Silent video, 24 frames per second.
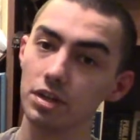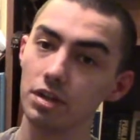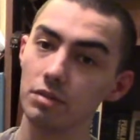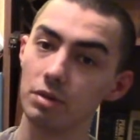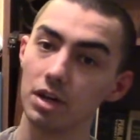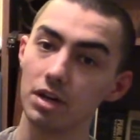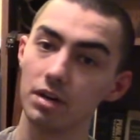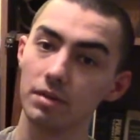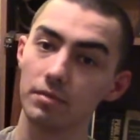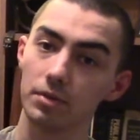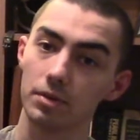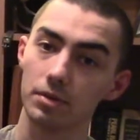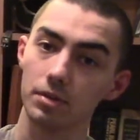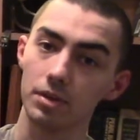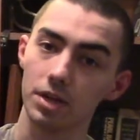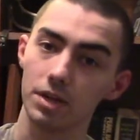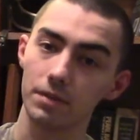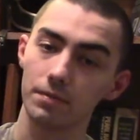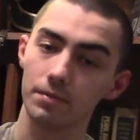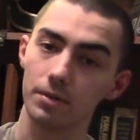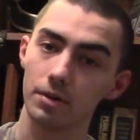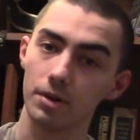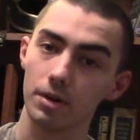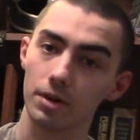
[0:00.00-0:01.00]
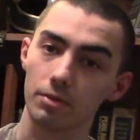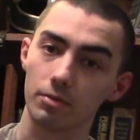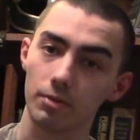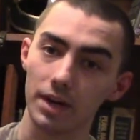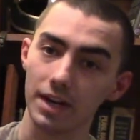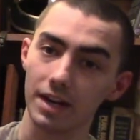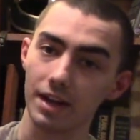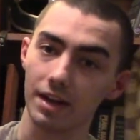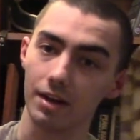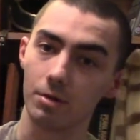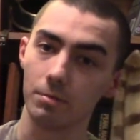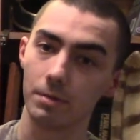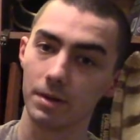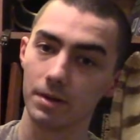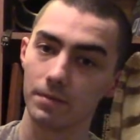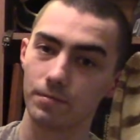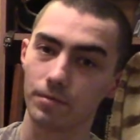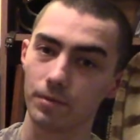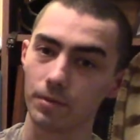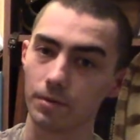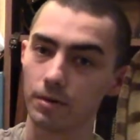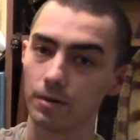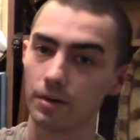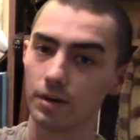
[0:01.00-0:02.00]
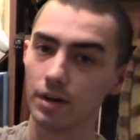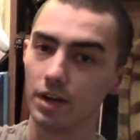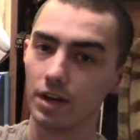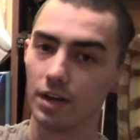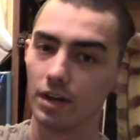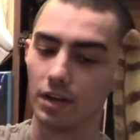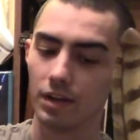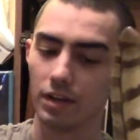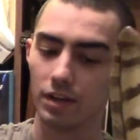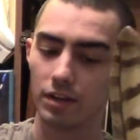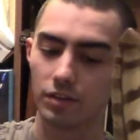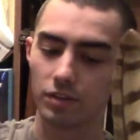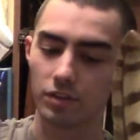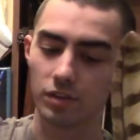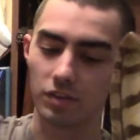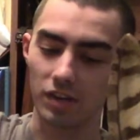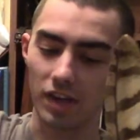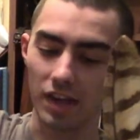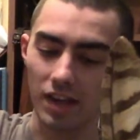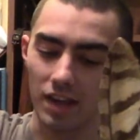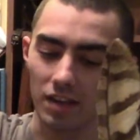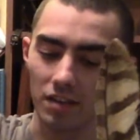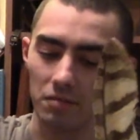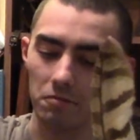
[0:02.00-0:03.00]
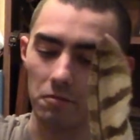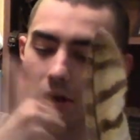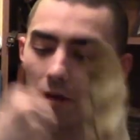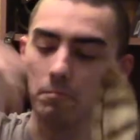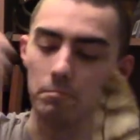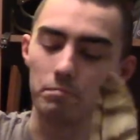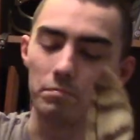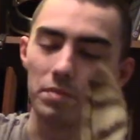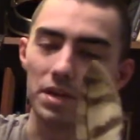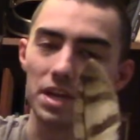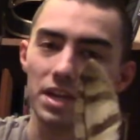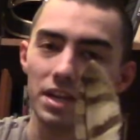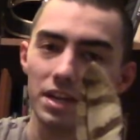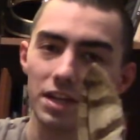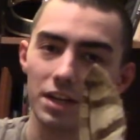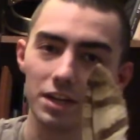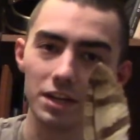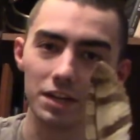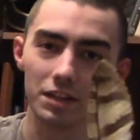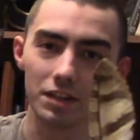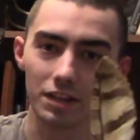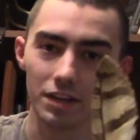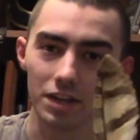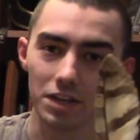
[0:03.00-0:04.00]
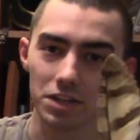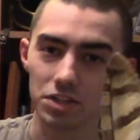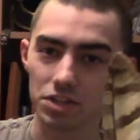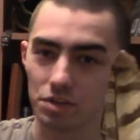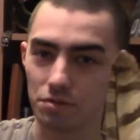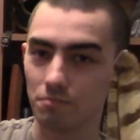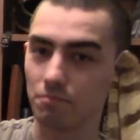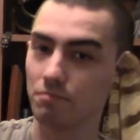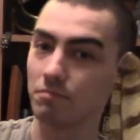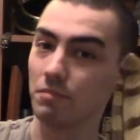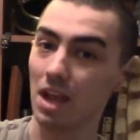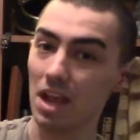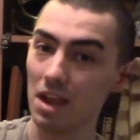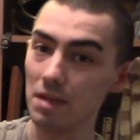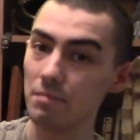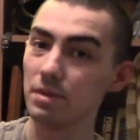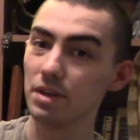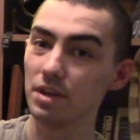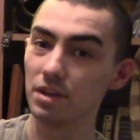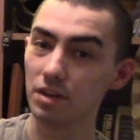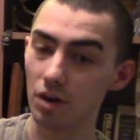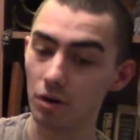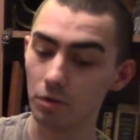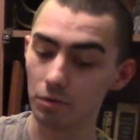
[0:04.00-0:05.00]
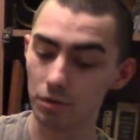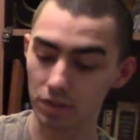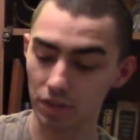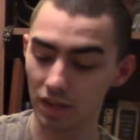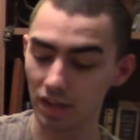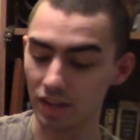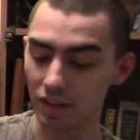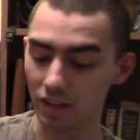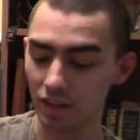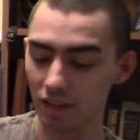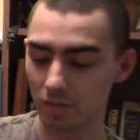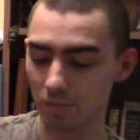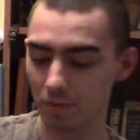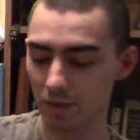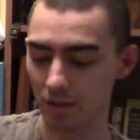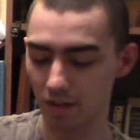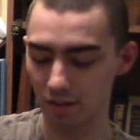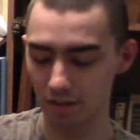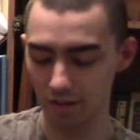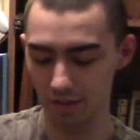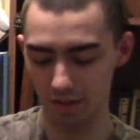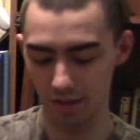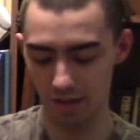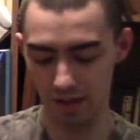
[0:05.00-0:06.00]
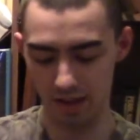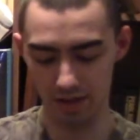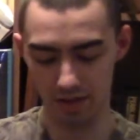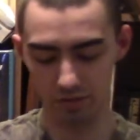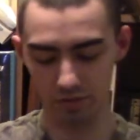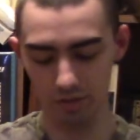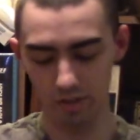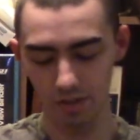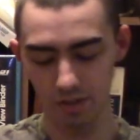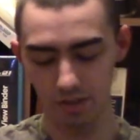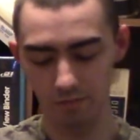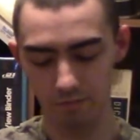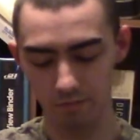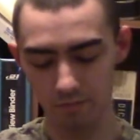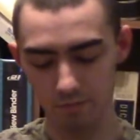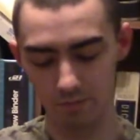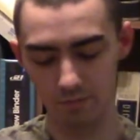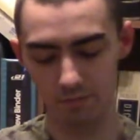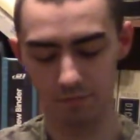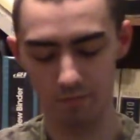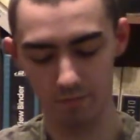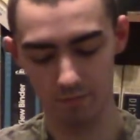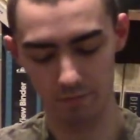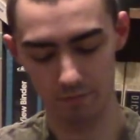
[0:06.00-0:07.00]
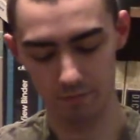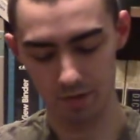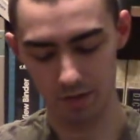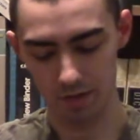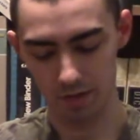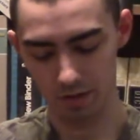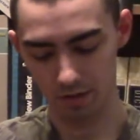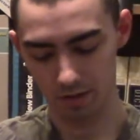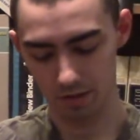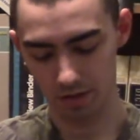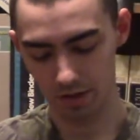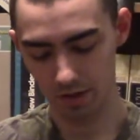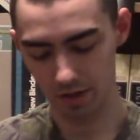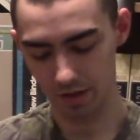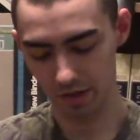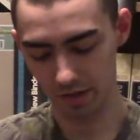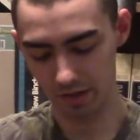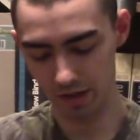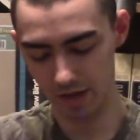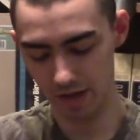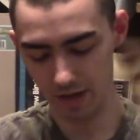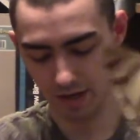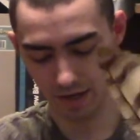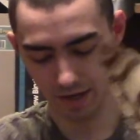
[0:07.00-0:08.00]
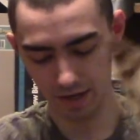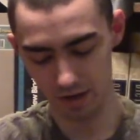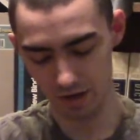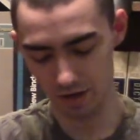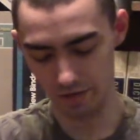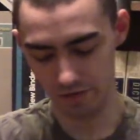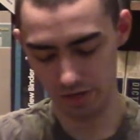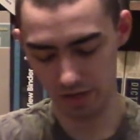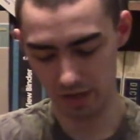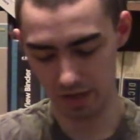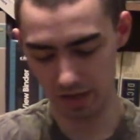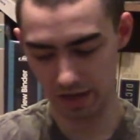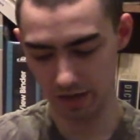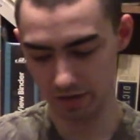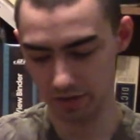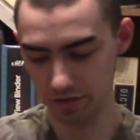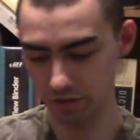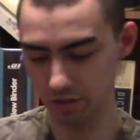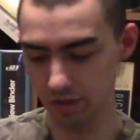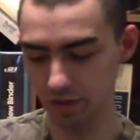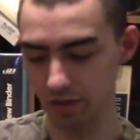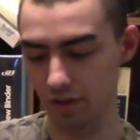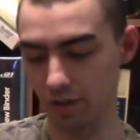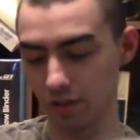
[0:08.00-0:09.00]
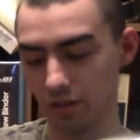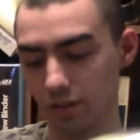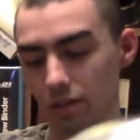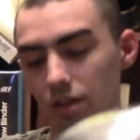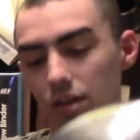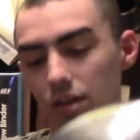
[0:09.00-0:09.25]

well, if you're looking for a great helmet to take a beating and such, maybe go with this, because actually, the design of it actually does